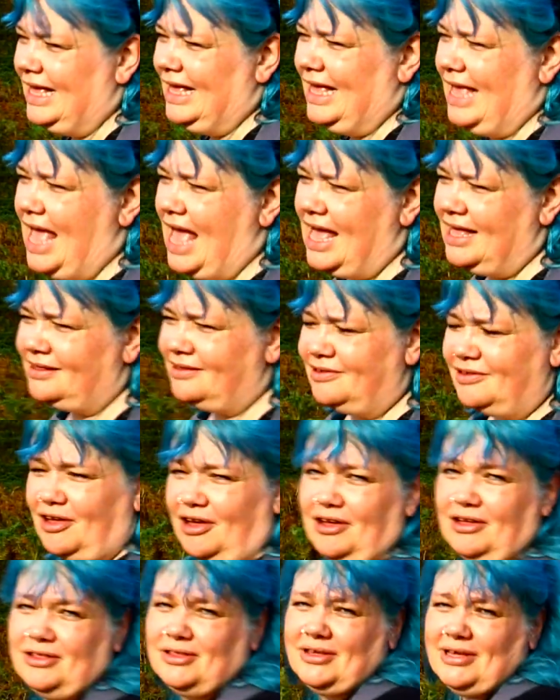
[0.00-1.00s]
He headed
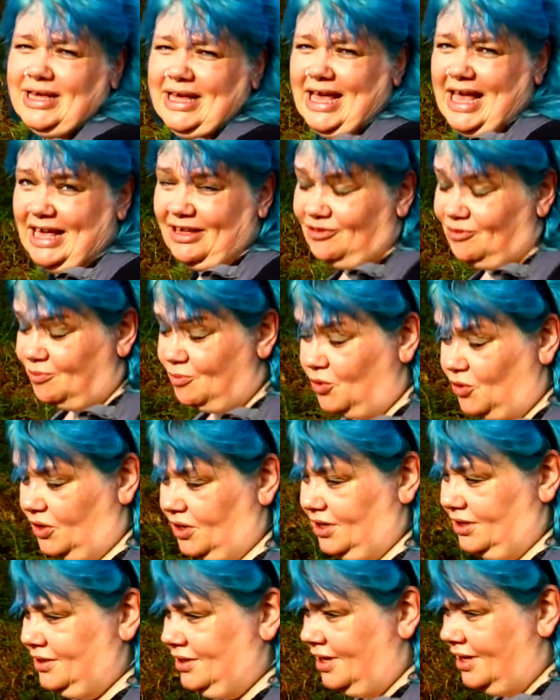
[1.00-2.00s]
out each
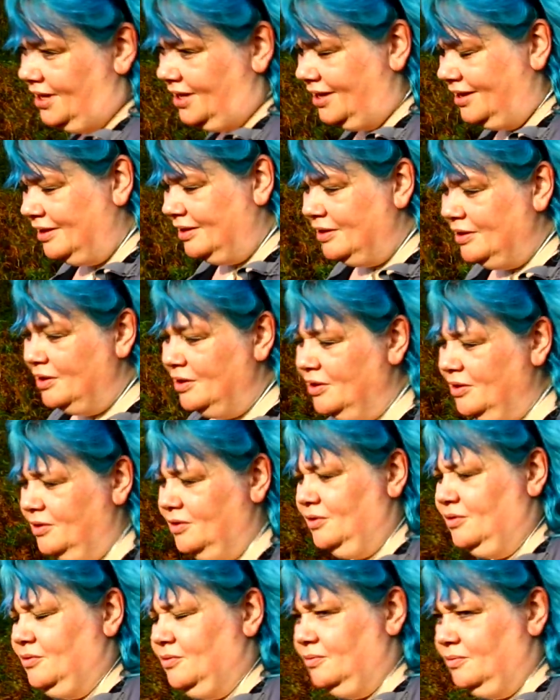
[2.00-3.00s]
morning
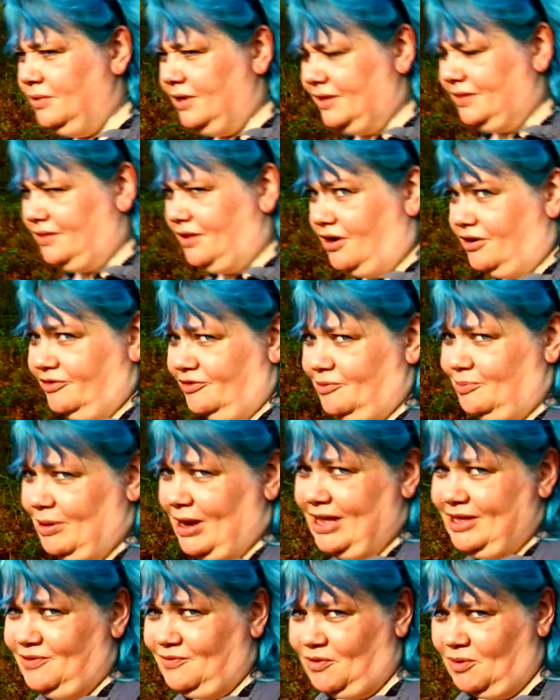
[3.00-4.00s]
with art
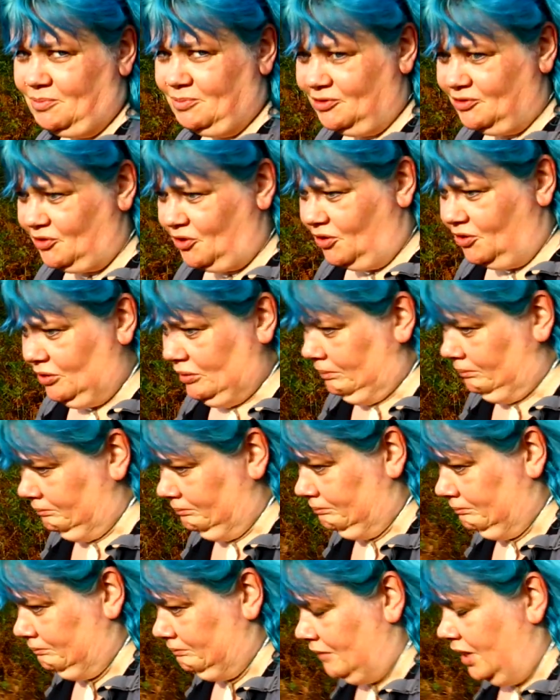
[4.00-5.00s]
supplies from the school
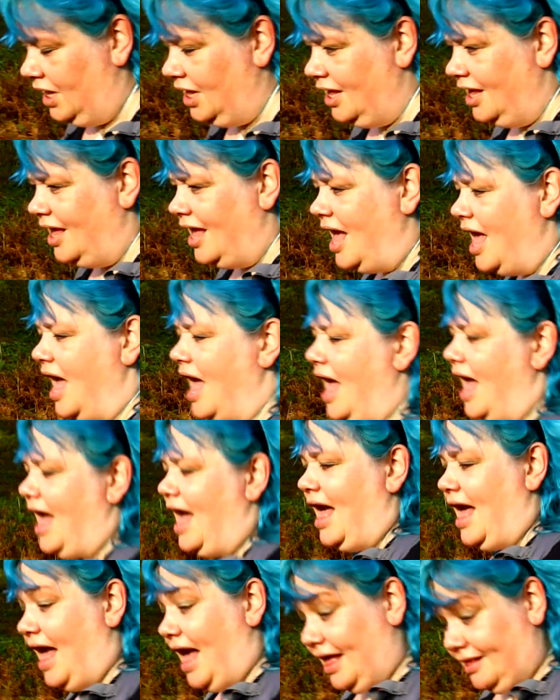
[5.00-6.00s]

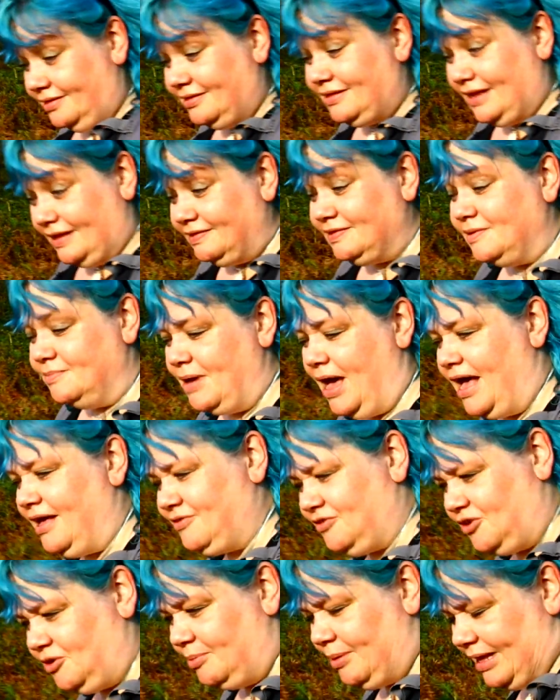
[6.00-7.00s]
and did the
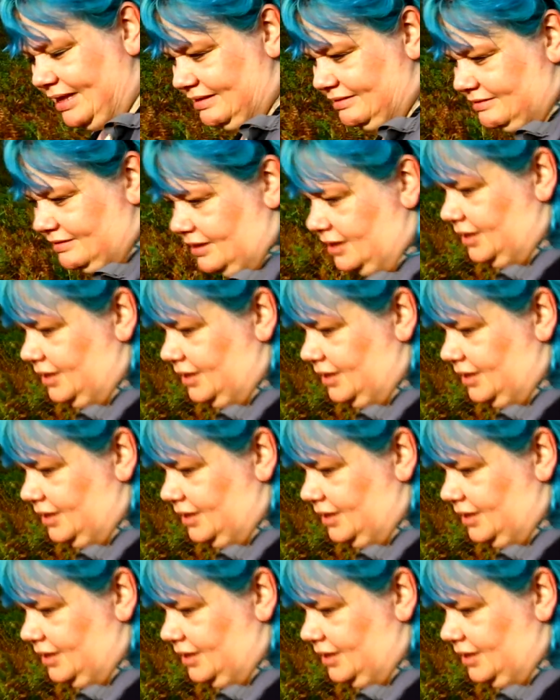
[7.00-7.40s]
masterpiece.